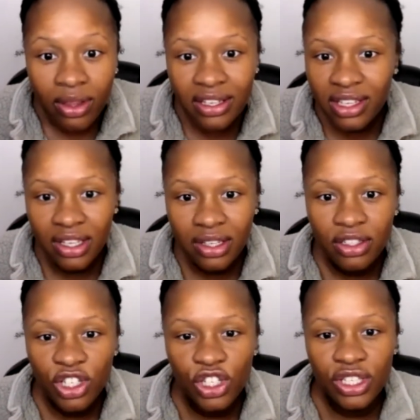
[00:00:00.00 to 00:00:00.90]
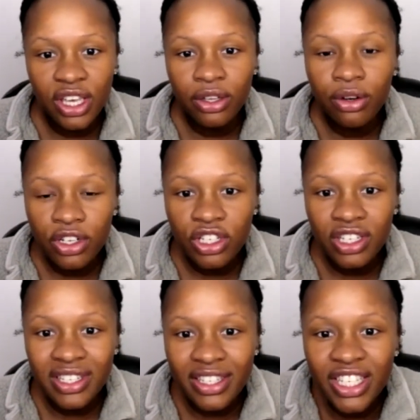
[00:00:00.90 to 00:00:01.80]
That's it. She's just ignorant.
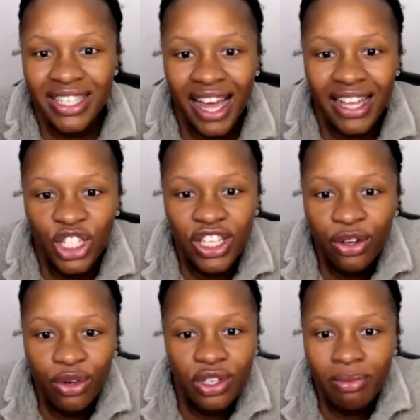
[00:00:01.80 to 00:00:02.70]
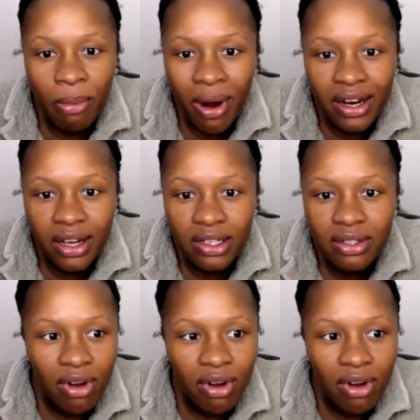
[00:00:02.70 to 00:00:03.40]
She's ignorant to my products,